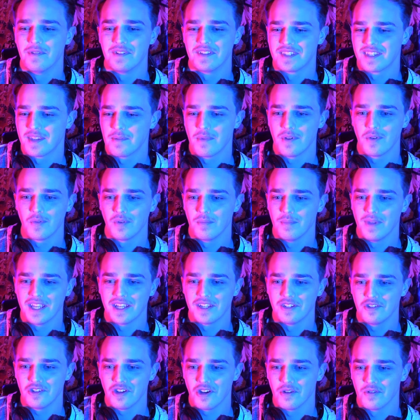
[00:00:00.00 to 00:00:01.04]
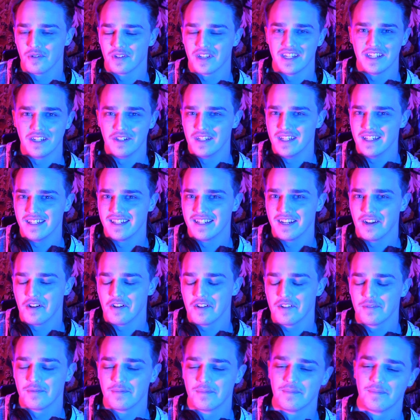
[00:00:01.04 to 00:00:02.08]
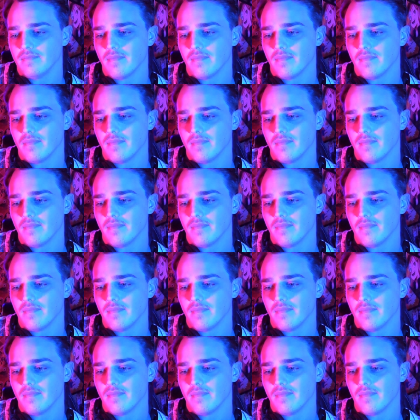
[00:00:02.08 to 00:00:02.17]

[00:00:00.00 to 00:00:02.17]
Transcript: when someone would make a joke and you didn't hear it.